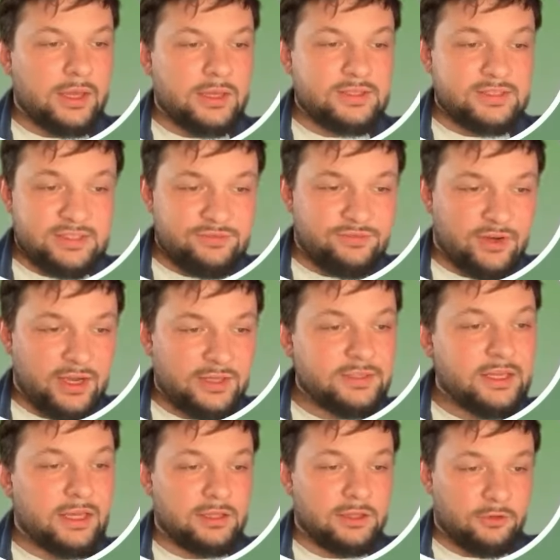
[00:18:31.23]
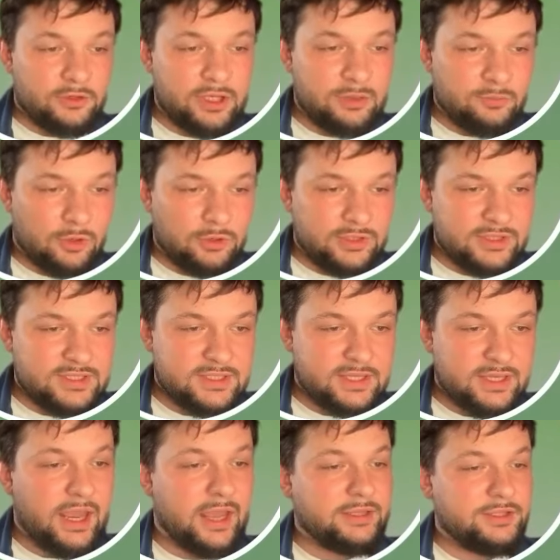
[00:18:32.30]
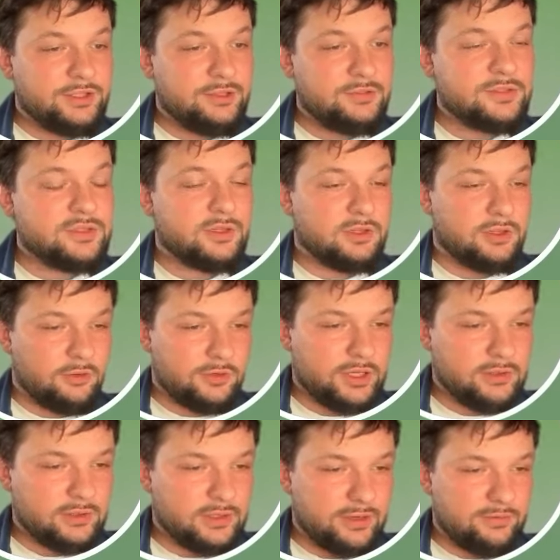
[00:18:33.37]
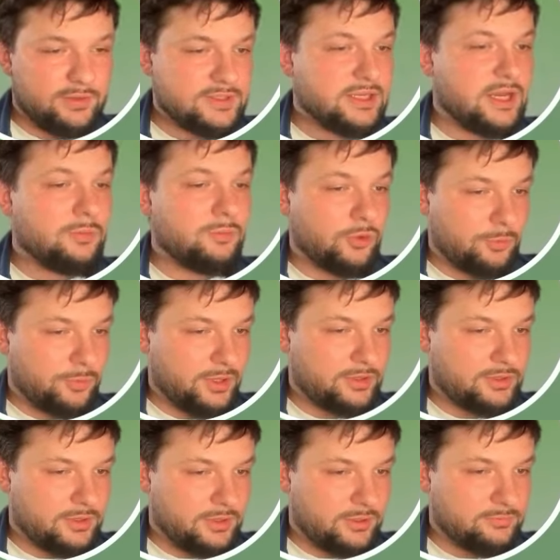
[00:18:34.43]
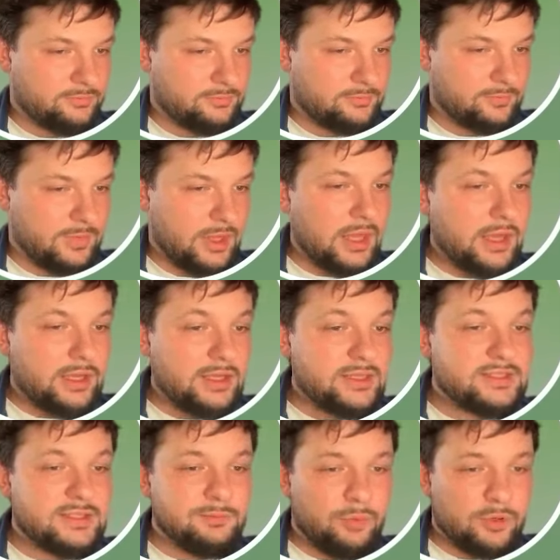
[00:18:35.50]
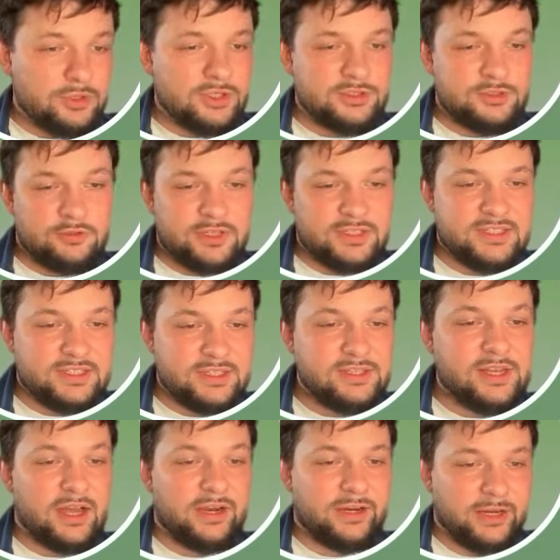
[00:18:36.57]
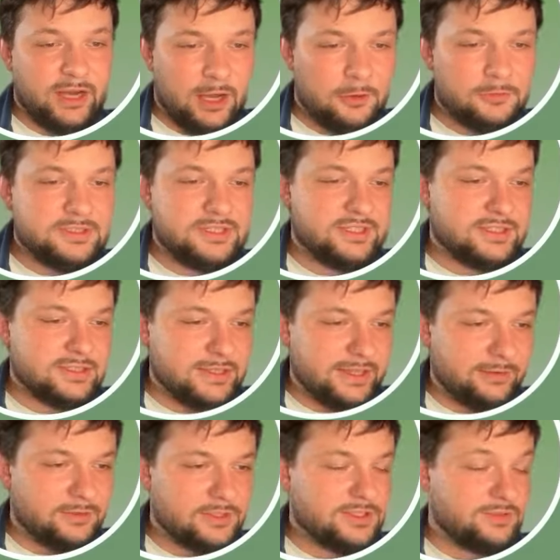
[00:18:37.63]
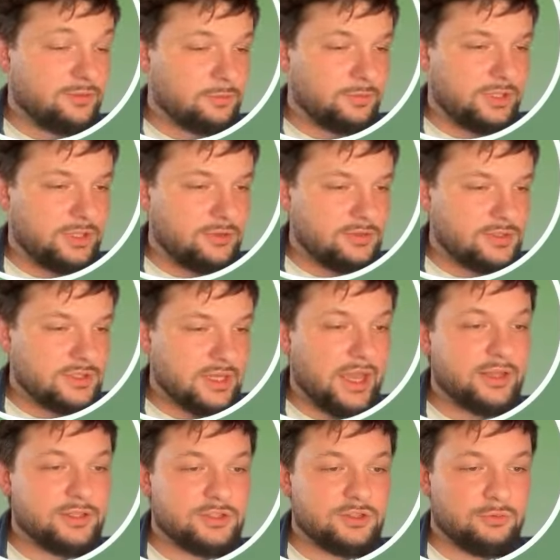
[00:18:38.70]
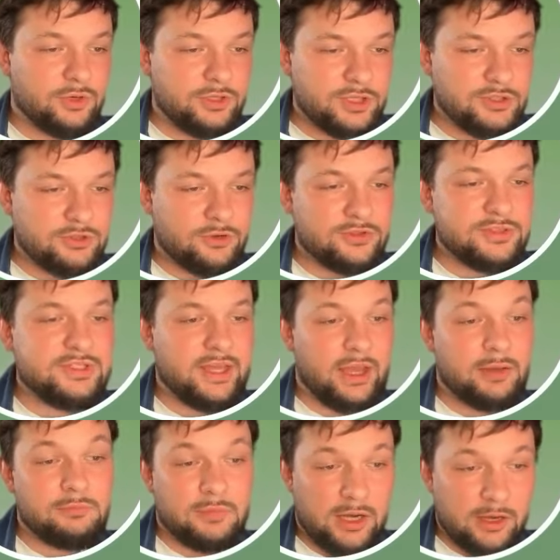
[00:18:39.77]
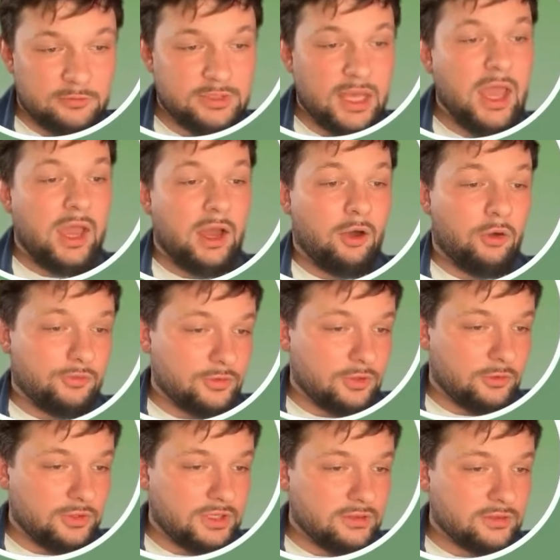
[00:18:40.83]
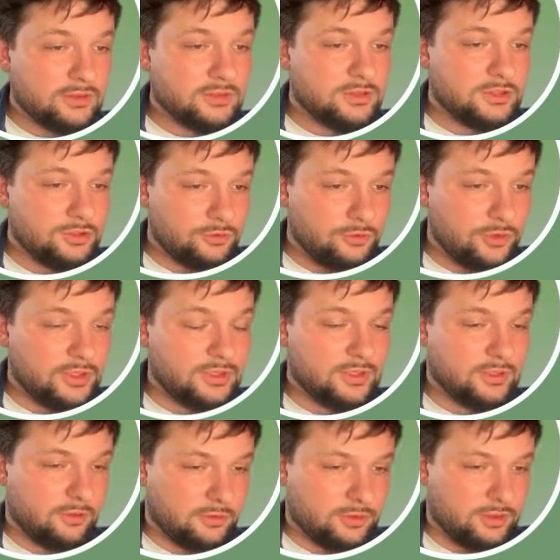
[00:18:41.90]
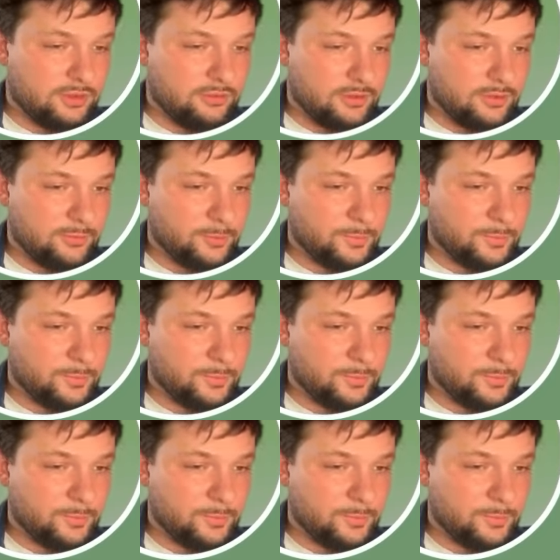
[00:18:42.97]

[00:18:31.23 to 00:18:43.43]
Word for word: Define a logging policy and use logging levels appropriately. It's important to consider how these levels will be used and to monitor the amount of logging during code review.